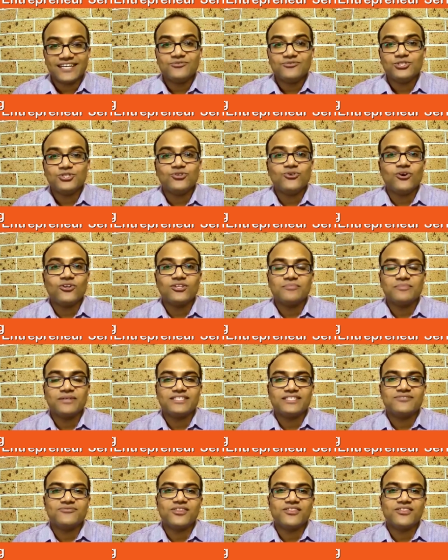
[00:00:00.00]
wish you all the
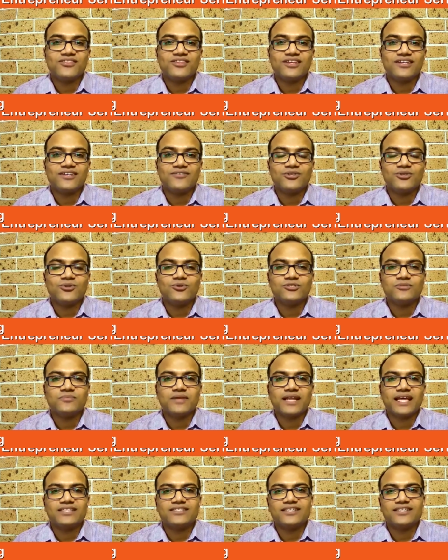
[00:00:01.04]
best with those
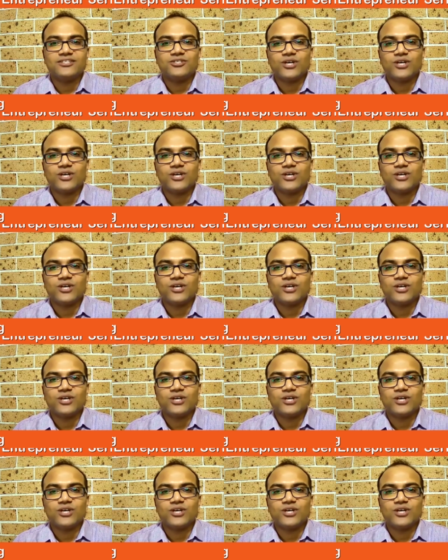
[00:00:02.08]
plans that